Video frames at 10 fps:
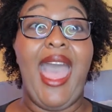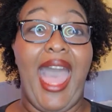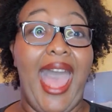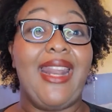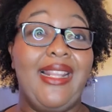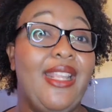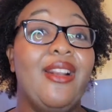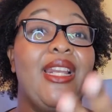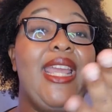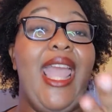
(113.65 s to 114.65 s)
had to
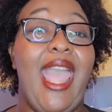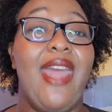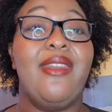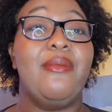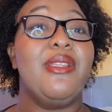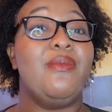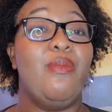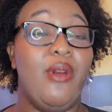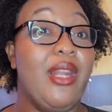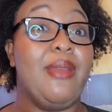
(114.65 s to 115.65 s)
literally hand him his
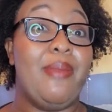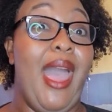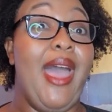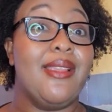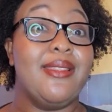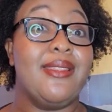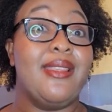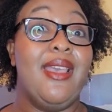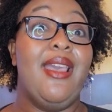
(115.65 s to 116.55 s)
boarding pass.